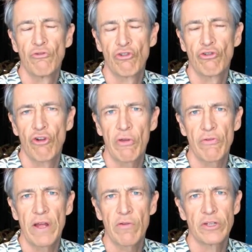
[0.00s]
trusts
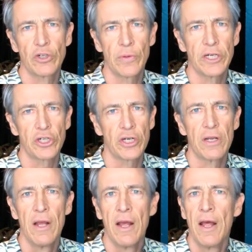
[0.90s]
that situation,
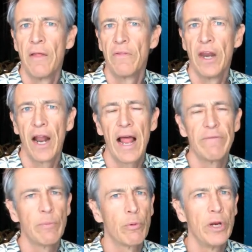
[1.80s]
that he'll have
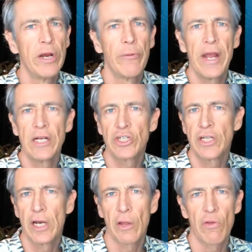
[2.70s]
it prearranged that
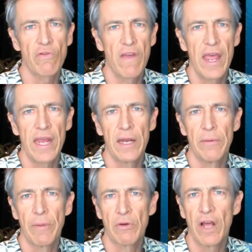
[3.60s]
he'll stay in a
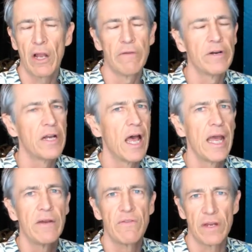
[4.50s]
motel
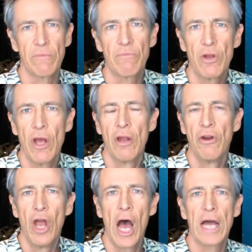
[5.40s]
overnight and
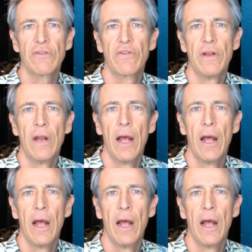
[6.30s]
not,